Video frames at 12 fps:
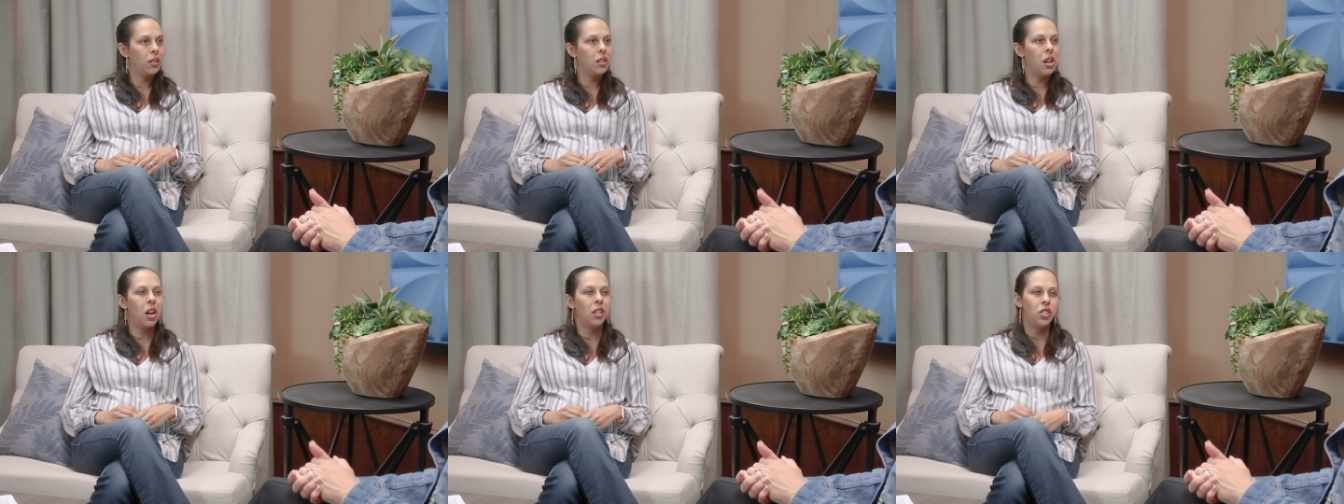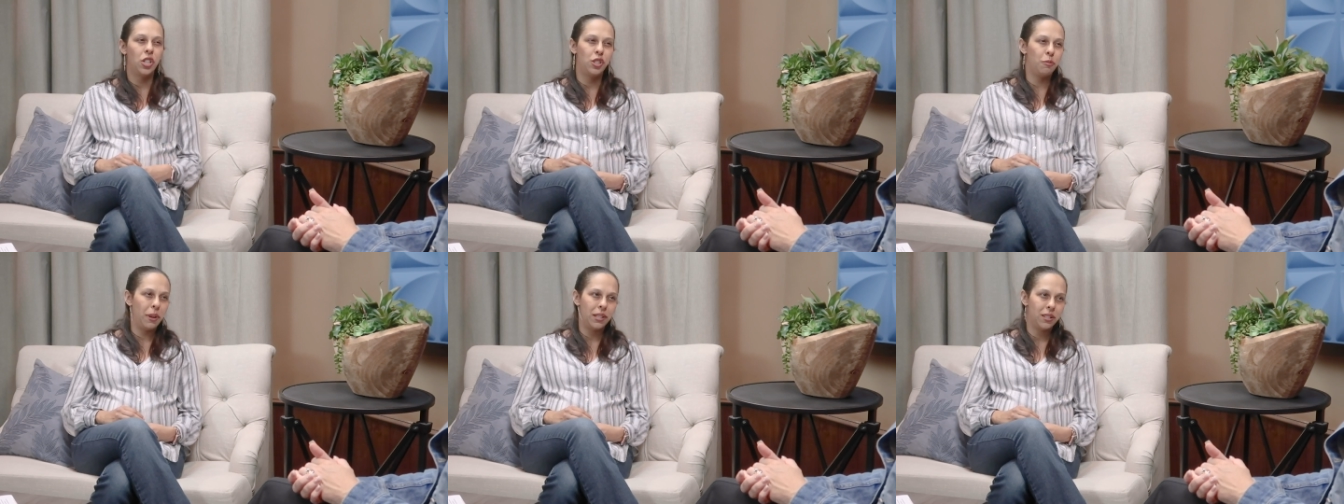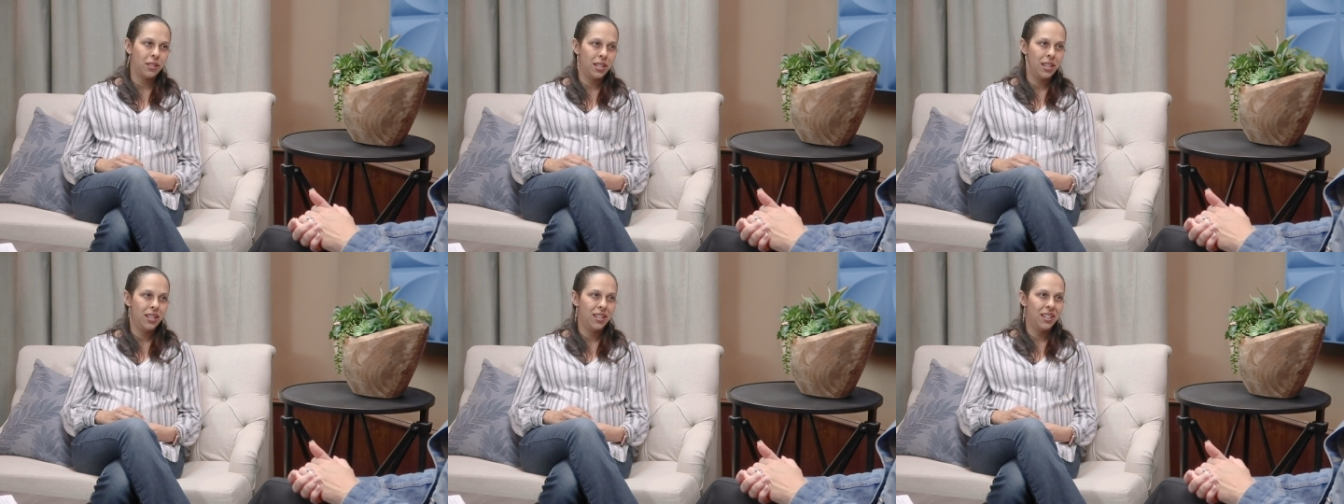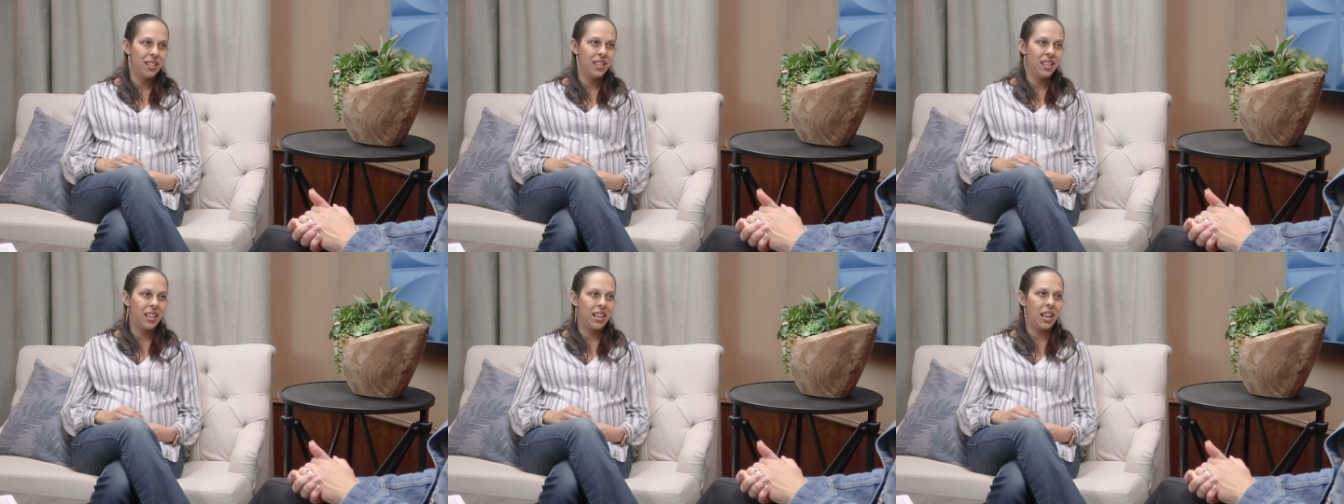mm-hmm. non judgmentally, yeah.